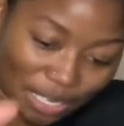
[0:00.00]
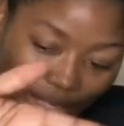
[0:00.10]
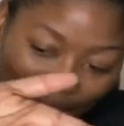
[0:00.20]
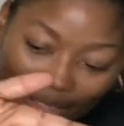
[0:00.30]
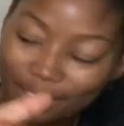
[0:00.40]

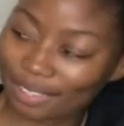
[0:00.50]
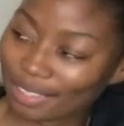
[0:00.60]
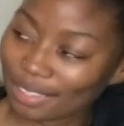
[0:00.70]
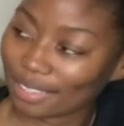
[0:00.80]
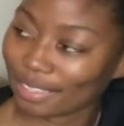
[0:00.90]

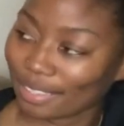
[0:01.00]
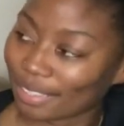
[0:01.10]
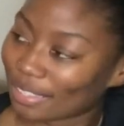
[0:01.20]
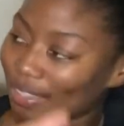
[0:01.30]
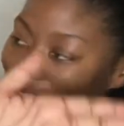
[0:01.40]

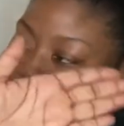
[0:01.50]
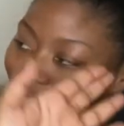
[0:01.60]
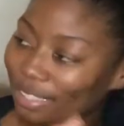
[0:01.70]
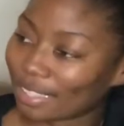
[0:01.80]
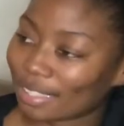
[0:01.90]

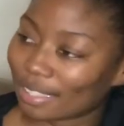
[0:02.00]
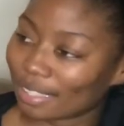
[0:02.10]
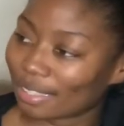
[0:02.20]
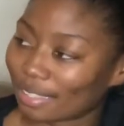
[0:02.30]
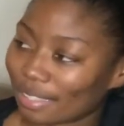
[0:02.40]

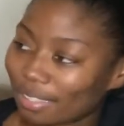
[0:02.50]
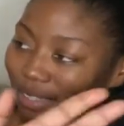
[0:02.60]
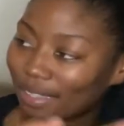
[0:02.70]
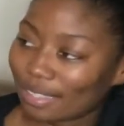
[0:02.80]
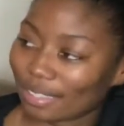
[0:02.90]

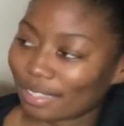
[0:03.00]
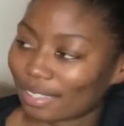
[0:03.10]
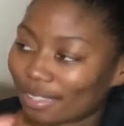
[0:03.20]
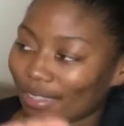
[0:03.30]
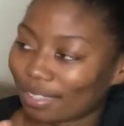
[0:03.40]

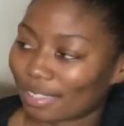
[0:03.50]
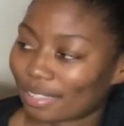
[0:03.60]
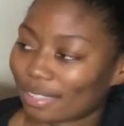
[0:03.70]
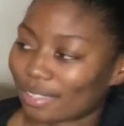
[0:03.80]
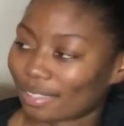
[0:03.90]

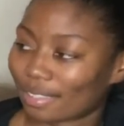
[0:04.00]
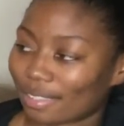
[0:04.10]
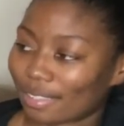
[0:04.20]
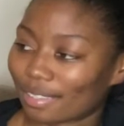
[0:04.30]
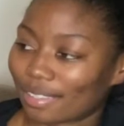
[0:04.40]

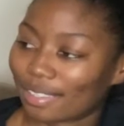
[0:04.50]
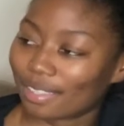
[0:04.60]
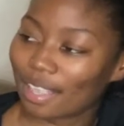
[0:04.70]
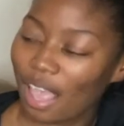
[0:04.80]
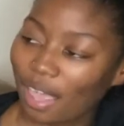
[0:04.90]

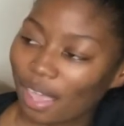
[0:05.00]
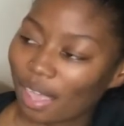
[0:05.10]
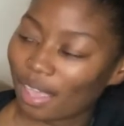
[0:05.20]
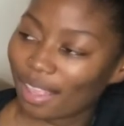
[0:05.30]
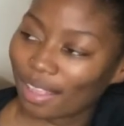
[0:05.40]

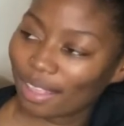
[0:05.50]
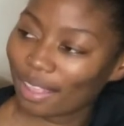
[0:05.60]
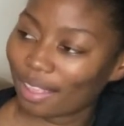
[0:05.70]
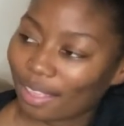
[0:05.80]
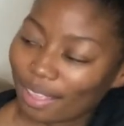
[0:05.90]

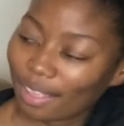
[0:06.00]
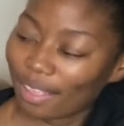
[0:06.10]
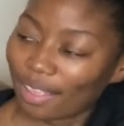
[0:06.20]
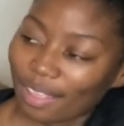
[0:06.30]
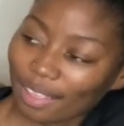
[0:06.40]

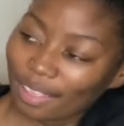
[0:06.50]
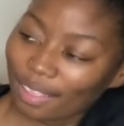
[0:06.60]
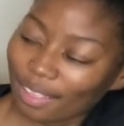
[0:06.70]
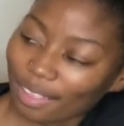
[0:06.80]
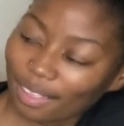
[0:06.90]

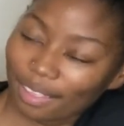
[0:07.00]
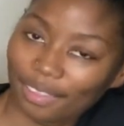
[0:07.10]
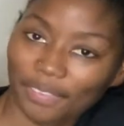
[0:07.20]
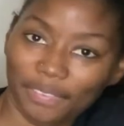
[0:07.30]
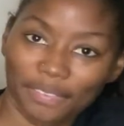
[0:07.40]

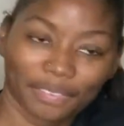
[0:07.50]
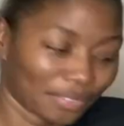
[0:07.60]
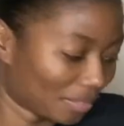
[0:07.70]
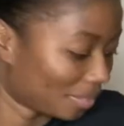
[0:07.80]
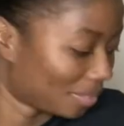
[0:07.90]
(silent)